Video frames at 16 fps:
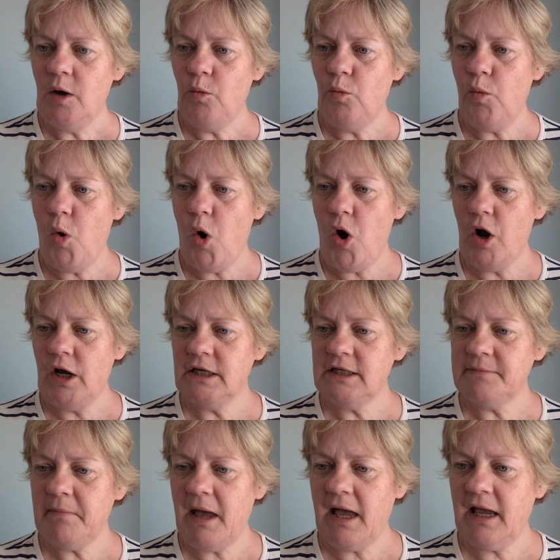
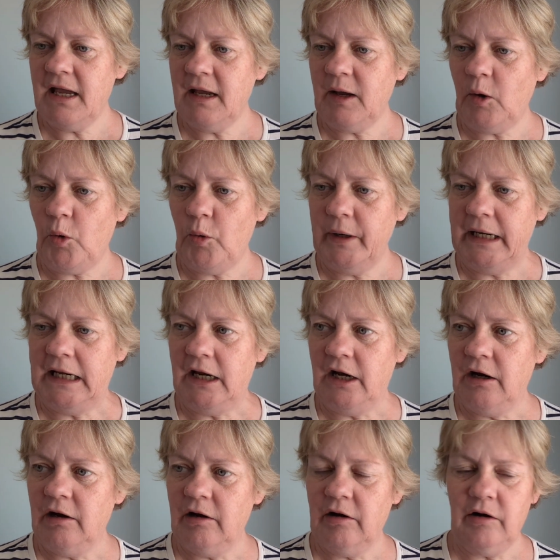was my
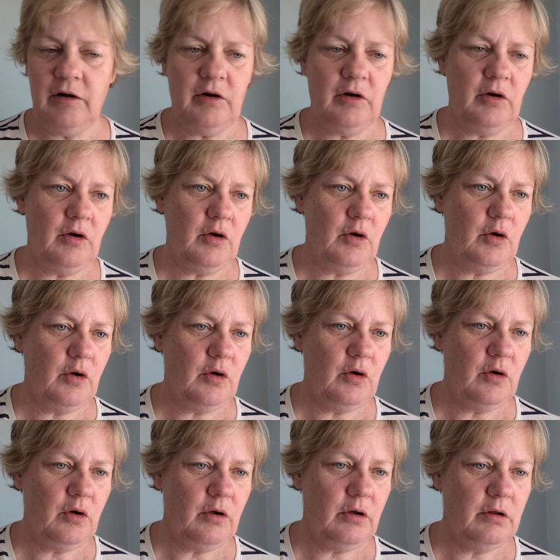Quaker
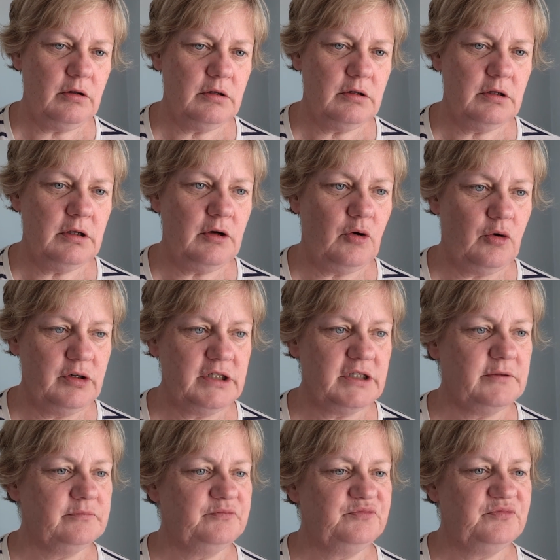
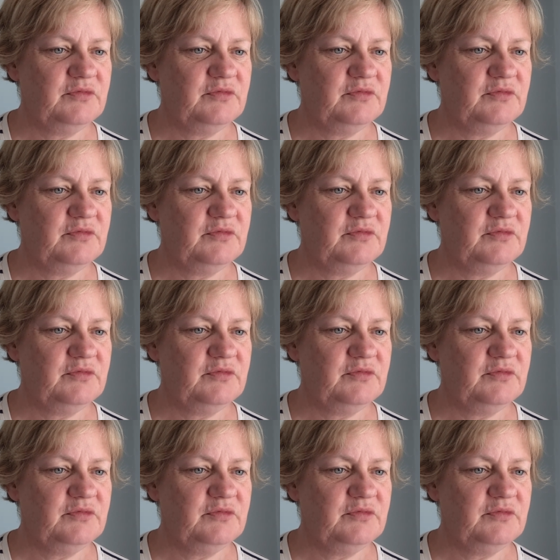Autumn.